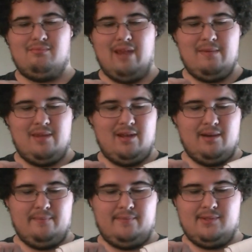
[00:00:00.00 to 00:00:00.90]
Maybe
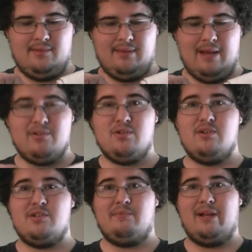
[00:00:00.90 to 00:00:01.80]
some
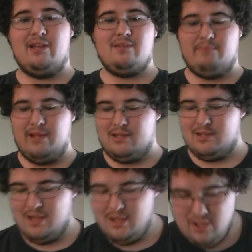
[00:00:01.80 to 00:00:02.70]
laboratory supplies place.